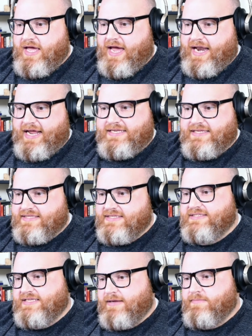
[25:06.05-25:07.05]
And I did the
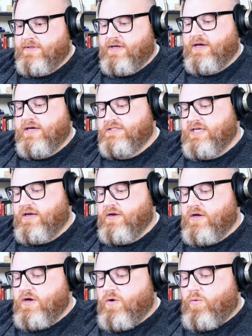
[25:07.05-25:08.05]
same thing. I said,
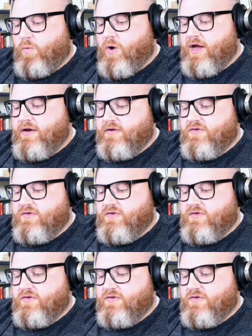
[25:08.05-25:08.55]
what